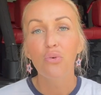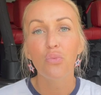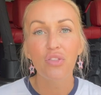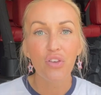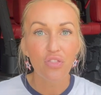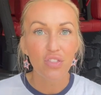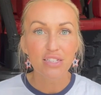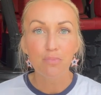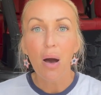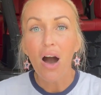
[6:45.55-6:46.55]
with
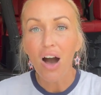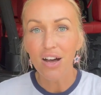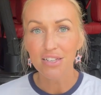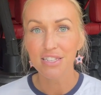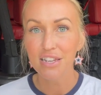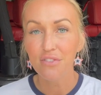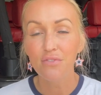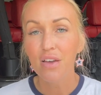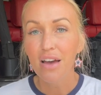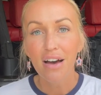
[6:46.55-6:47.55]
this positive,